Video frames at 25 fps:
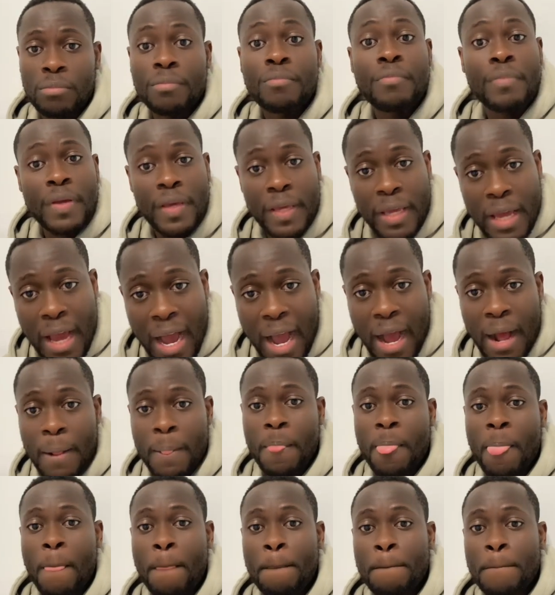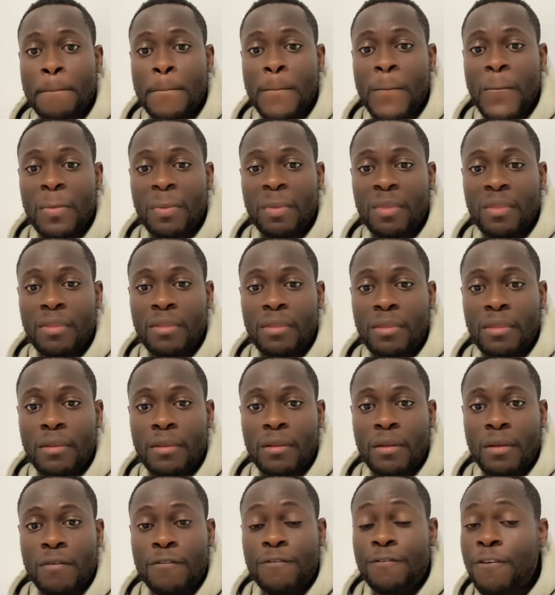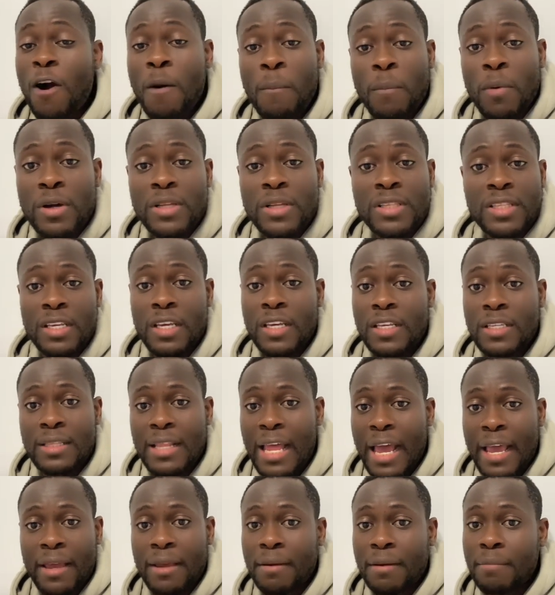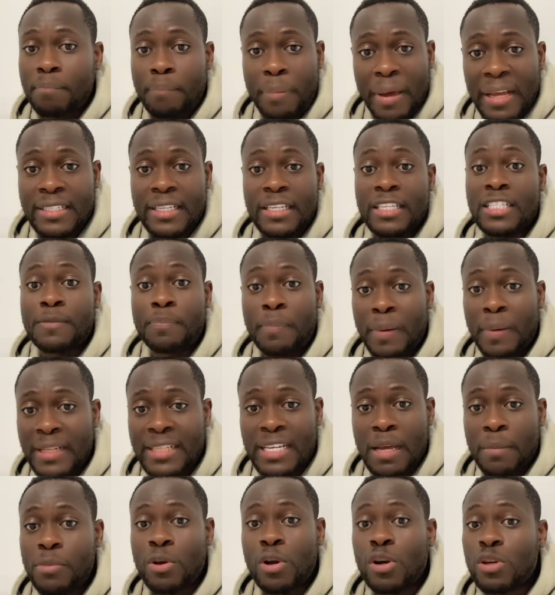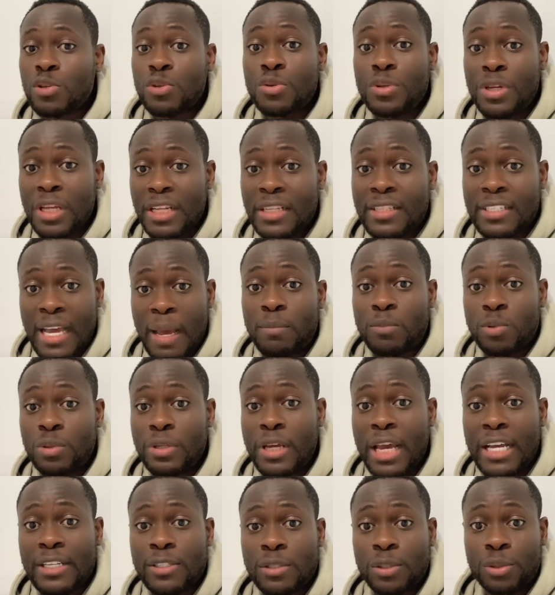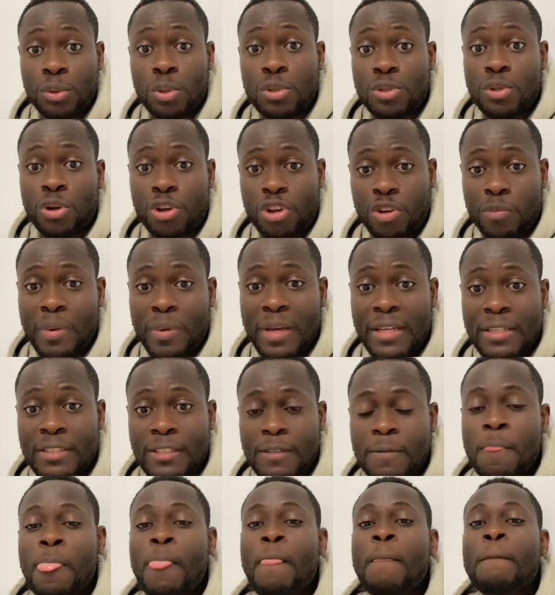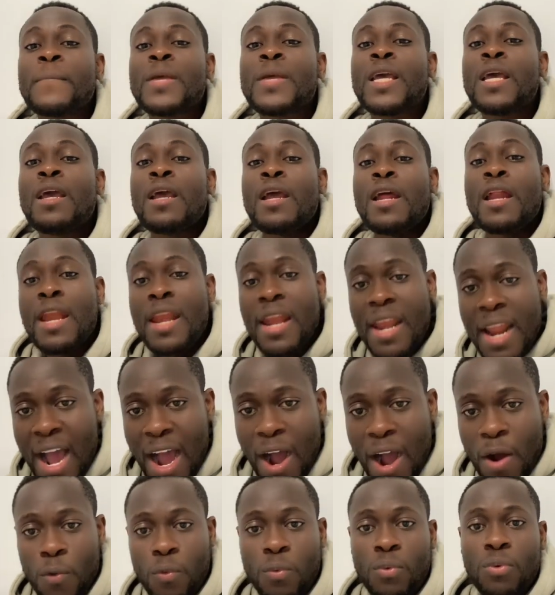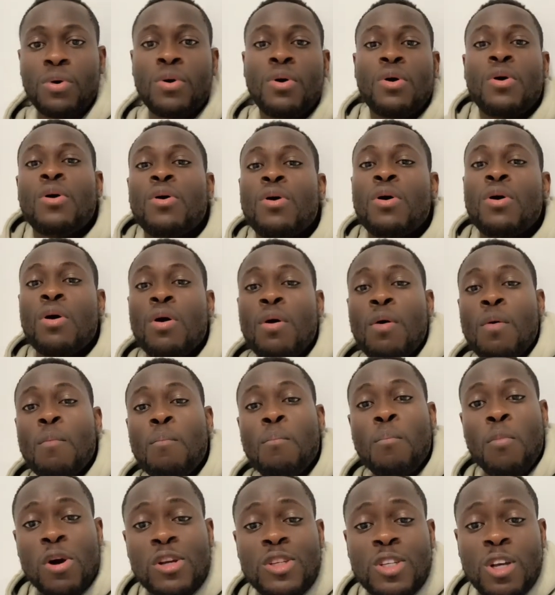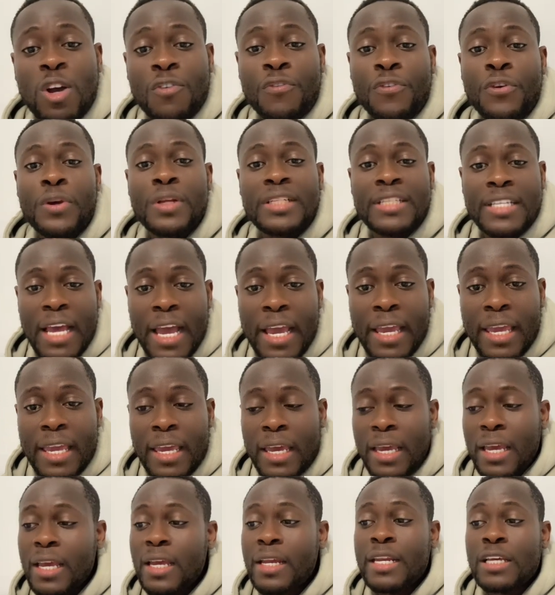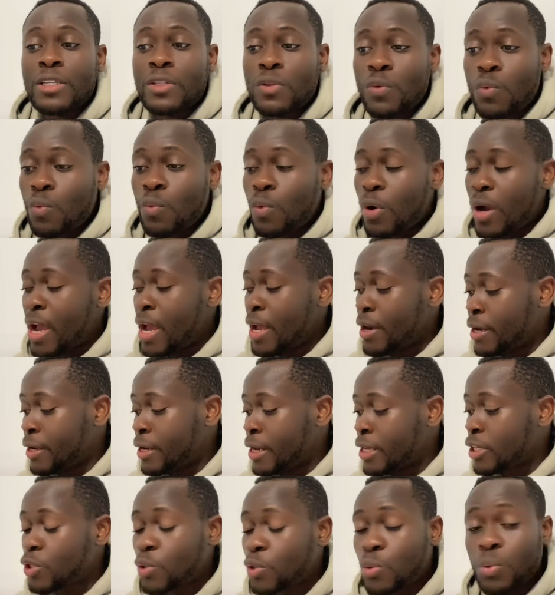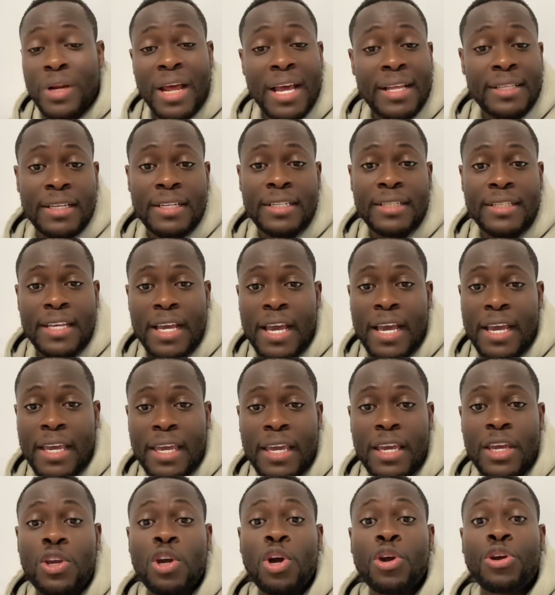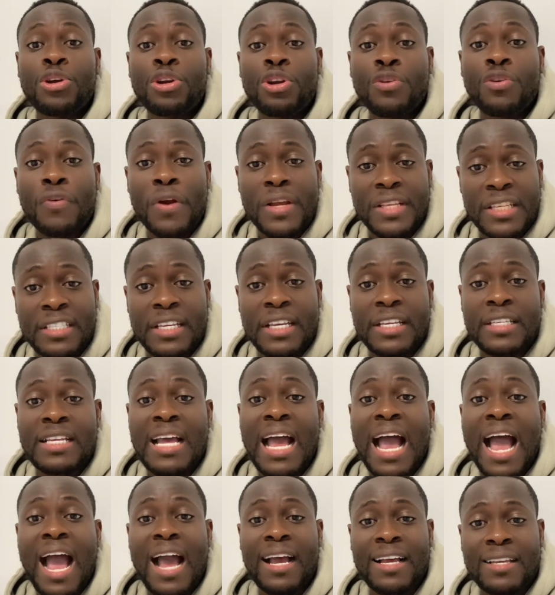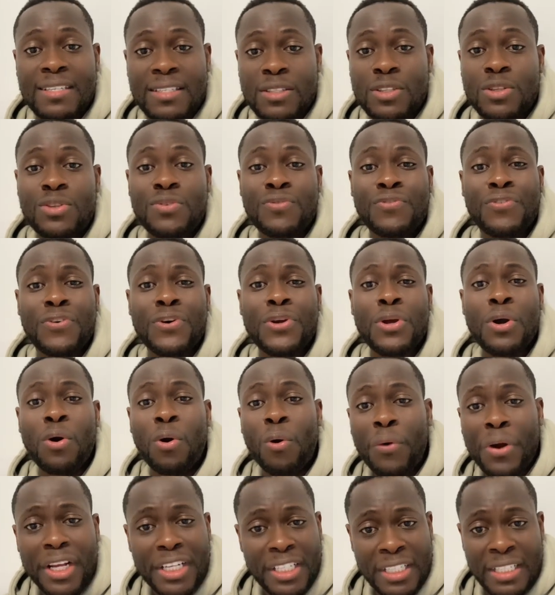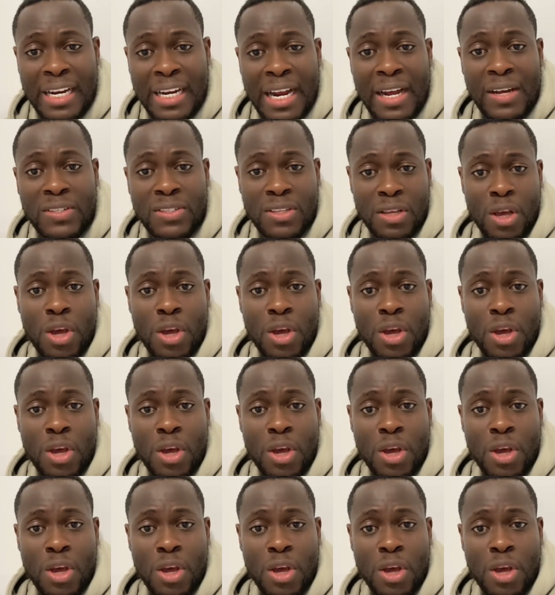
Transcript: Yeah. 4 months is better because you need time to get you those documents. Now, most of you in Turkey, the students in Turkey, your universities asked for your originals.